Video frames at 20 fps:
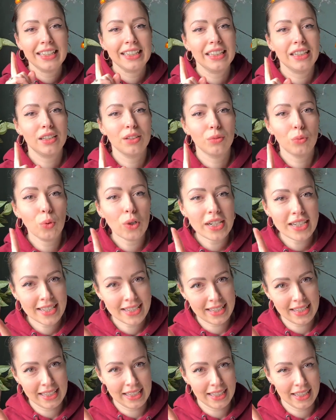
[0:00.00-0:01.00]
The
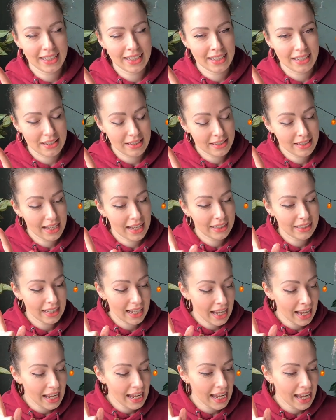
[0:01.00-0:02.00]
worst thing is that
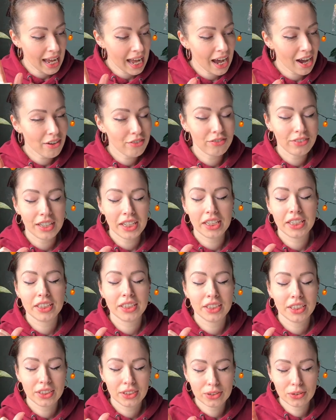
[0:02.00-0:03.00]
I have a
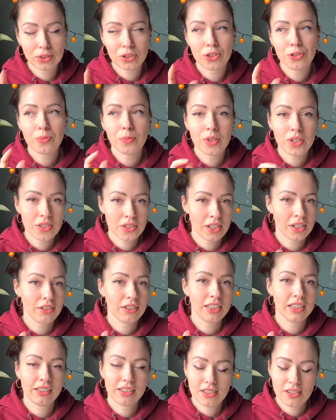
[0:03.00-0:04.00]
huge
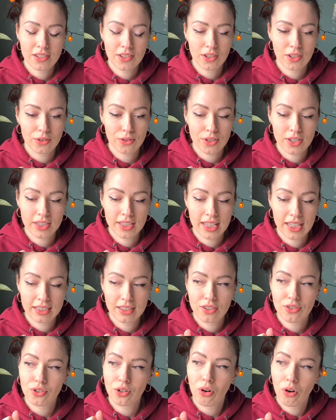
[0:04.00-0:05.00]
monster deliciosa
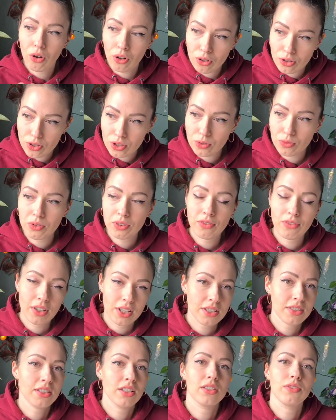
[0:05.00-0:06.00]
that is also
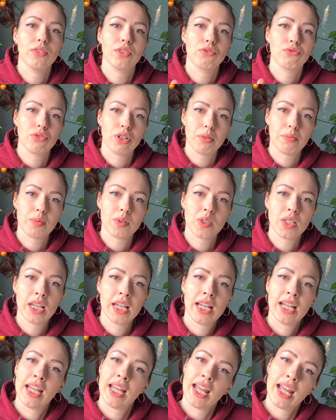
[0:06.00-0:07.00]
infested with trips,
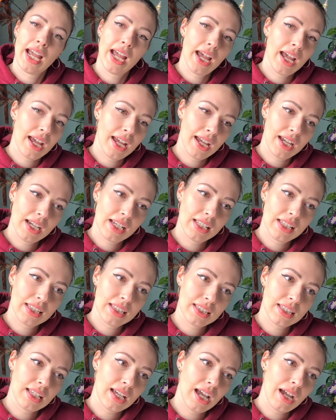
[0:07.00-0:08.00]

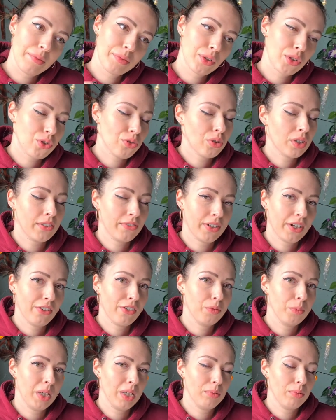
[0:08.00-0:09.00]
and I'm not sure if I
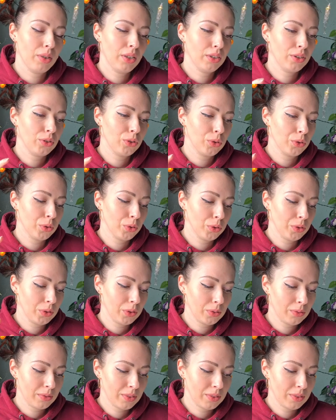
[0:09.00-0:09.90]
will be able to